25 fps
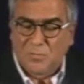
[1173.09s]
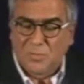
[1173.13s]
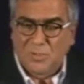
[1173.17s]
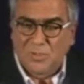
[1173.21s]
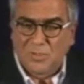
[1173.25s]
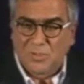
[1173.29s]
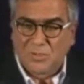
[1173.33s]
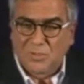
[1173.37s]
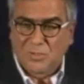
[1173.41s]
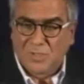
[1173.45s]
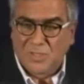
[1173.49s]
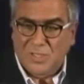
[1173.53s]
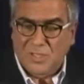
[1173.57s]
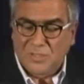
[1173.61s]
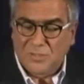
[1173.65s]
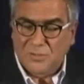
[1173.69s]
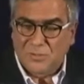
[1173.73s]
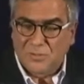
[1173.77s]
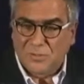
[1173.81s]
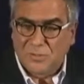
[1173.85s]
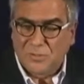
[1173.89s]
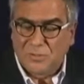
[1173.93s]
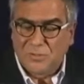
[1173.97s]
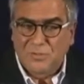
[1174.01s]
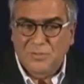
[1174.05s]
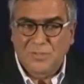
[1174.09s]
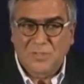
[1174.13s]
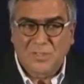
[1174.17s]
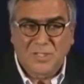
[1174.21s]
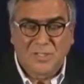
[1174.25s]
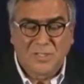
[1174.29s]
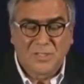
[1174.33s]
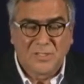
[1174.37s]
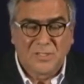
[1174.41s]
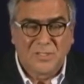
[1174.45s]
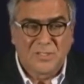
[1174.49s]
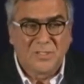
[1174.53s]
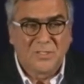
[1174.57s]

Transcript: bronchodilator use and